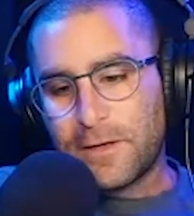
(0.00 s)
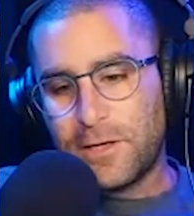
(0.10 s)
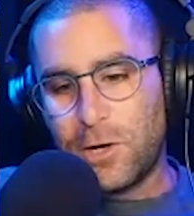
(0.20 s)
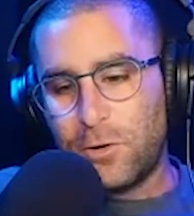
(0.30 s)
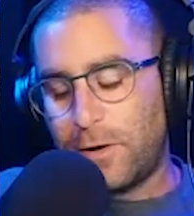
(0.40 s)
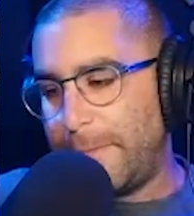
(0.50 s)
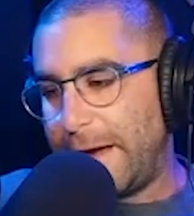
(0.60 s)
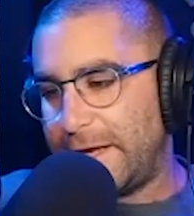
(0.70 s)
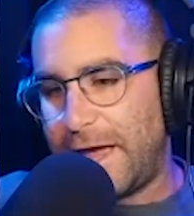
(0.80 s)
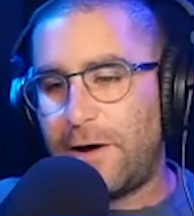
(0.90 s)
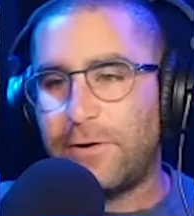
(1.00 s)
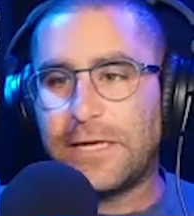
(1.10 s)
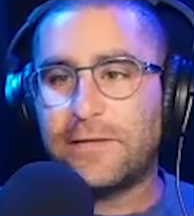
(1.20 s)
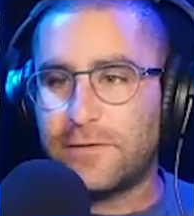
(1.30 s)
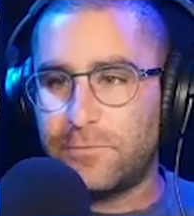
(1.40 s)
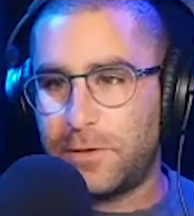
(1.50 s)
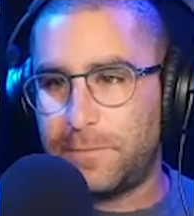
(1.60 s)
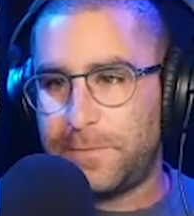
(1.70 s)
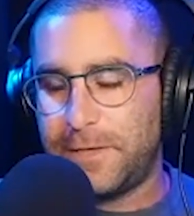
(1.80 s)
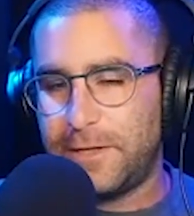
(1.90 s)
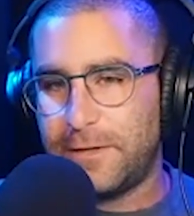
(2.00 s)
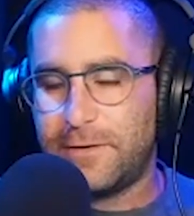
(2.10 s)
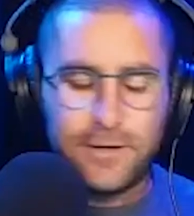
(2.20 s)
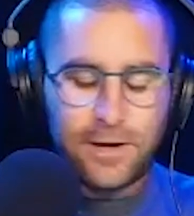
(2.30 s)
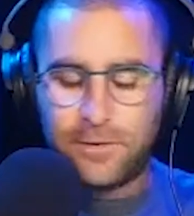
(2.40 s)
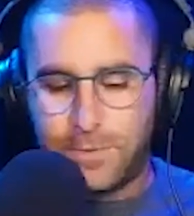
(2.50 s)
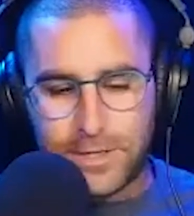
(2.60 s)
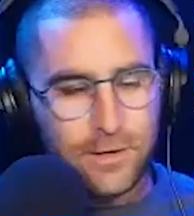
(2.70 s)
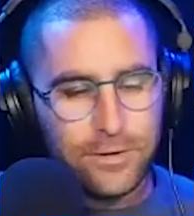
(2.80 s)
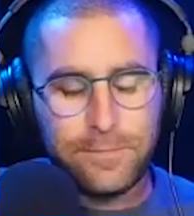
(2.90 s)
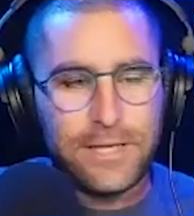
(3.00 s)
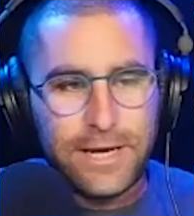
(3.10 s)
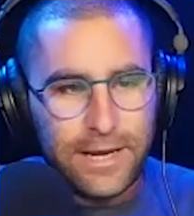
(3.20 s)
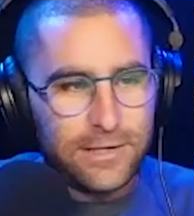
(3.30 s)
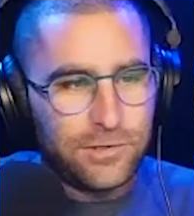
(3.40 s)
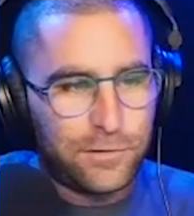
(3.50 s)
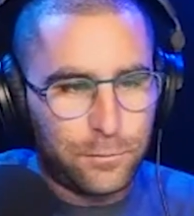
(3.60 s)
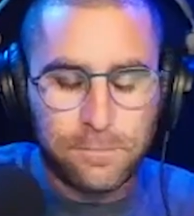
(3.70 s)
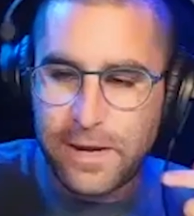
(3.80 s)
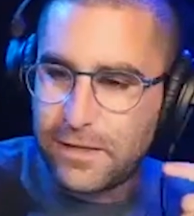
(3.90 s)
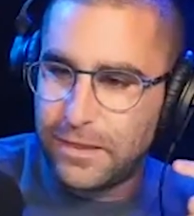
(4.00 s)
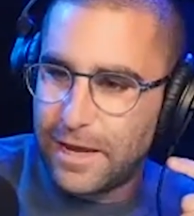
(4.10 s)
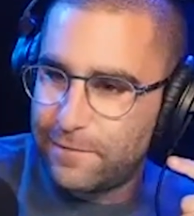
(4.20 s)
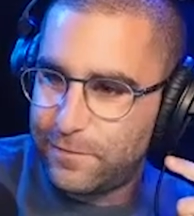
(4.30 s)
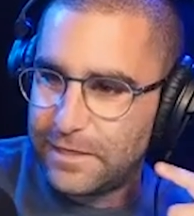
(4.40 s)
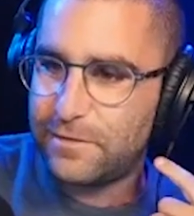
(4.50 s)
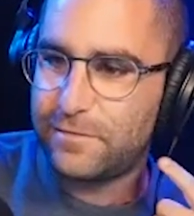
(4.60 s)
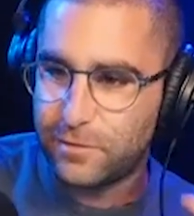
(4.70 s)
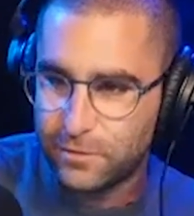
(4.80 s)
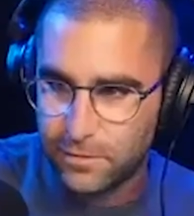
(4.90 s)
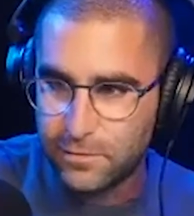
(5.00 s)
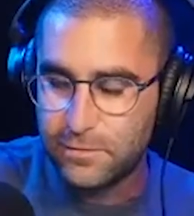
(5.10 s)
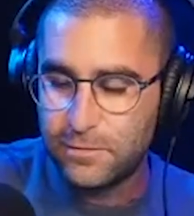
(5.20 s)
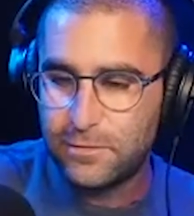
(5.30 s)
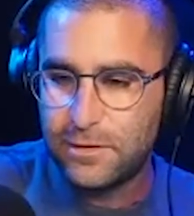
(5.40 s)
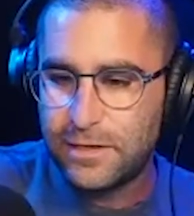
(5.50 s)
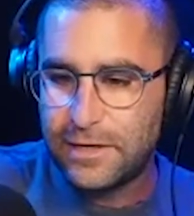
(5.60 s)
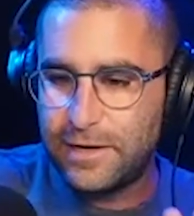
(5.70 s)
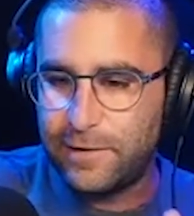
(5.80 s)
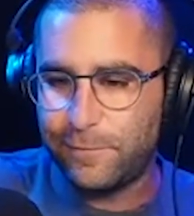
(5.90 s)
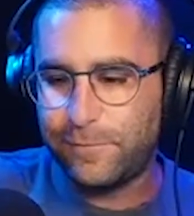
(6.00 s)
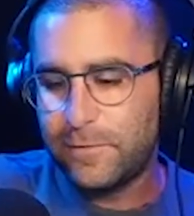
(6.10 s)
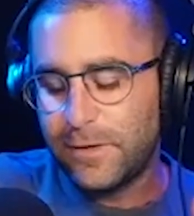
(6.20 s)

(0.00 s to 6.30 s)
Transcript: you know, how easy would it be? I don't want to go, but like it just would make life easier. Yeah. If